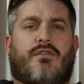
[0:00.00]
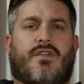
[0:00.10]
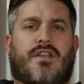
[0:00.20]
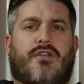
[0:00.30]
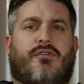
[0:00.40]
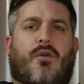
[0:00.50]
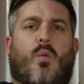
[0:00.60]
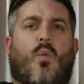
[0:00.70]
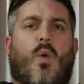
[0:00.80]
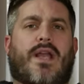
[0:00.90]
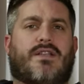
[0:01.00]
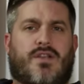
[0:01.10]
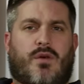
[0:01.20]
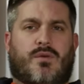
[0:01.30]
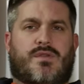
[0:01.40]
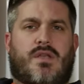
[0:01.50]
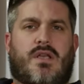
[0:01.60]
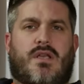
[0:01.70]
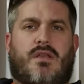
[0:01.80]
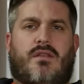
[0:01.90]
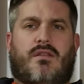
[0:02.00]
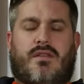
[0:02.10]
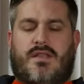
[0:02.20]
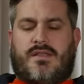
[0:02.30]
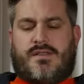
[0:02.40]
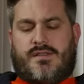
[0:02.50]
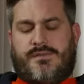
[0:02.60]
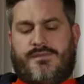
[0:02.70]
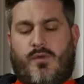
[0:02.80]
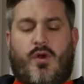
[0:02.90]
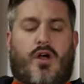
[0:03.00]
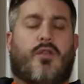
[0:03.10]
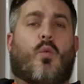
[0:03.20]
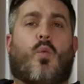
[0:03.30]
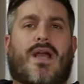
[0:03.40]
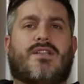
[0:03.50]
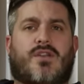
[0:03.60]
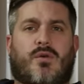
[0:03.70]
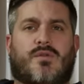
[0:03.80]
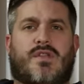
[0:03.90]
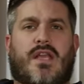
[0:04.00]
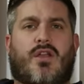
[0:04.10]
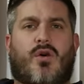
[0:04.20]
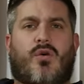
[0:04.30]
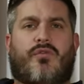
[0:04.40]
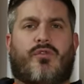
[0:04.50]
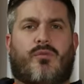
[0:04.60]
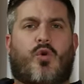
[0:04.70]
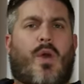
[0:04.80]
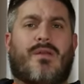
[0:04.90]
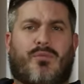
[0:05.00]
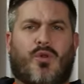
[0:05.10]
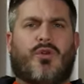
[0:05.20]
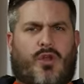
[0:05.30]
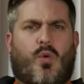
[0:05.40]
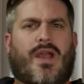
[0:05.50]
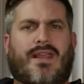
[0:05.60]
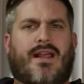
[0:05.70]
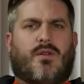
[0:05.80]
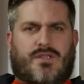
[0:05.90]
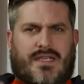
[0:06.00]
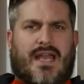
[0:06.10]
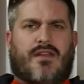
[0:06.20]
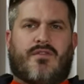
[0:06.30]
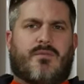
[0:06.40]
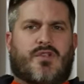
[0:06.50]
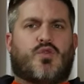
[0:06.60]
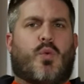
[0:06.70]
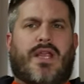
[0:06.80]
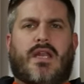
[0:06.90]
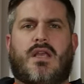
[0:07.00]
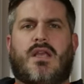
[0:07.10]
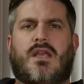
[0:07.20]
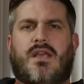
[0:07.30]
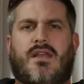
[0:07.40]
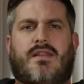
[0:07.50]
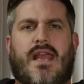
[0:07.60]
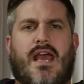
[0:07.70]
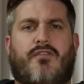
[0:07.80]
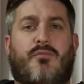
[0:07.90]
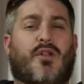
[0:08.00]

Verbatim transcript: of the different white tones. All the white tones, they go from quite blue to quite yellow to kind of in between. They have